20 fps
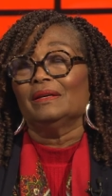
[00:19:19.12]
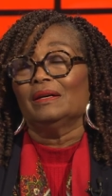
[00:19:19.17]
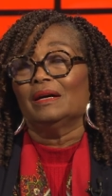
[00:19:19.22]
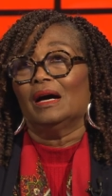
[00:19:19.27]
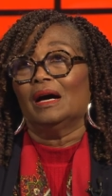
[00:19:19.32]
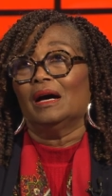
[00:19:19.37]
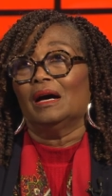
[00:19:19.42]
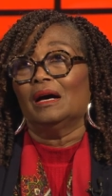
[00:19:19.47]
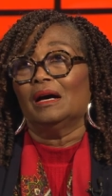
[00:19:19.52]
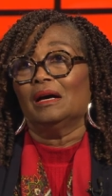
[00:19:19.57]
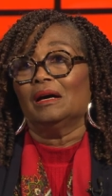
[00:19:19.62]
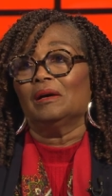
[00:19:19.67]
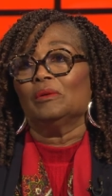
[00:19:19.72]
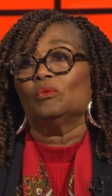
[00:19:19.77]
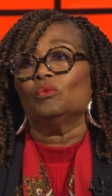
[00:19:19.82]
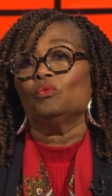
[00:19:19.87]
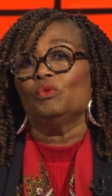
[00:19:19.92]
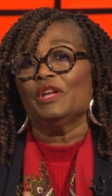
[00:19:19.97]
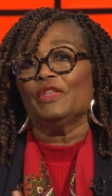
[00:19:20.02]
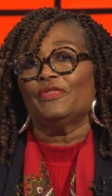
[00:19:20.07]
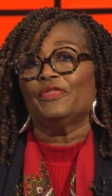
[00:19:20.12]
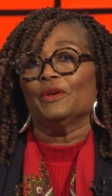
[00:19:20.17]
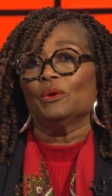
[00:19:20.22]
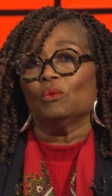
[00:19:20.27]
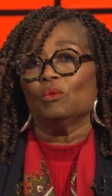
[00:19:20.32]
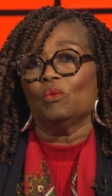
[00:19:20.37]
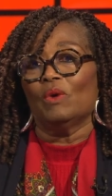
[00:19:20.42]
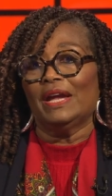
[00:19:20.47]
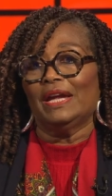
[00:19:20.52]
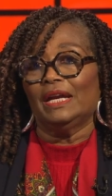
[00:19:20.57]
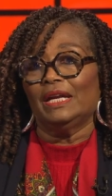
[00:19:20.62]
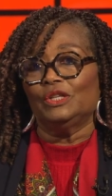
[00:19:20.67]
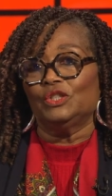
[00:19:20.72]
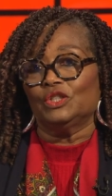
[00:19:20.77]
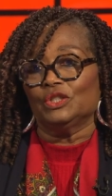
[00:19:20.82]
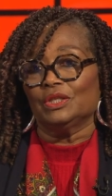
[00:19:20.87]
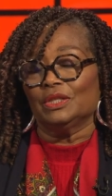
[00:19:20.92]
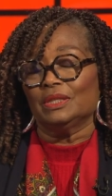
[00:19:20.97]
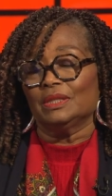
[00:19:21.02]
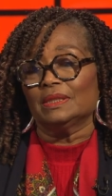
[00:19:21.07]
uh, with the
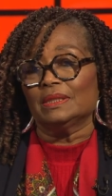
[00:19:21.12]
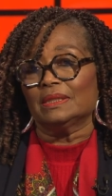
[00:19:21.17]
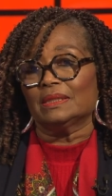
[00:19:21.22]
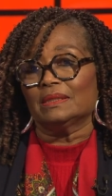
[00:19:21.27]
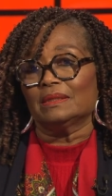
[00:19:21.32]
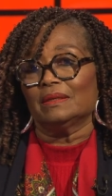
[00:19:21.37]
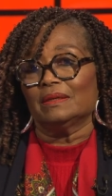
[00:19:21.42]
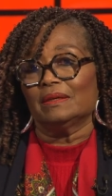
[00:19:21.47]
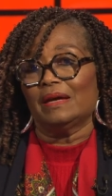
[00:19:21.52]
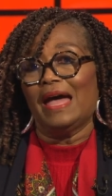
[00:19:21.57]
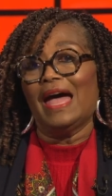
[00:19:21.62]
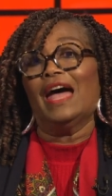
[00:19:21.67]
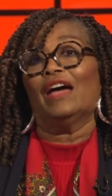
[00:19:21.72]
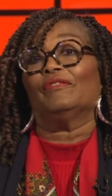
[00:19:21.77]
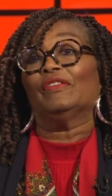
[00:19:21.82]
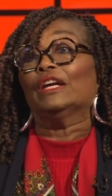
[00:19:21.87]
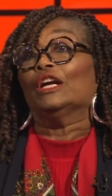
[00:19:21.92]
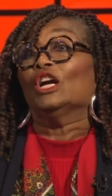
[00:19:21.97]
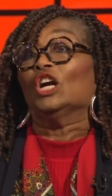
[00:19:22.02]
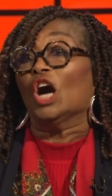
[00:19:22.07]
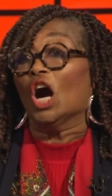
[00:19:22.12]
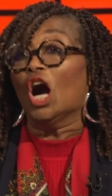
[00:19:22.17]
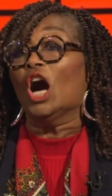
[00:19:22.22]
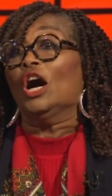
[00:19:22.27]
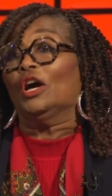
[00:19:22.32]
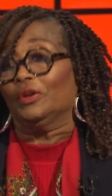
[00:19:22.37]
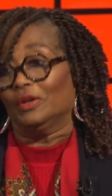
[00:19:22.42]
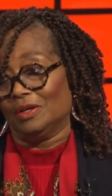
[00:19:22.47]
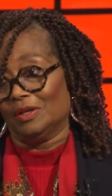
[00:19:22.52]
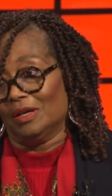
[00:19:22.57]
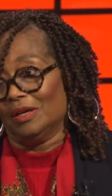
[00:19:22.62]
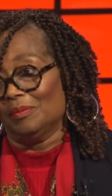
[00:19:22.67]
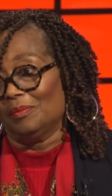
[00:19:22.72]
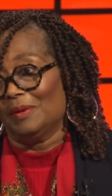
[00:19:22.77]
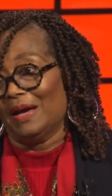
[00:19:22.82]
wages having gone up,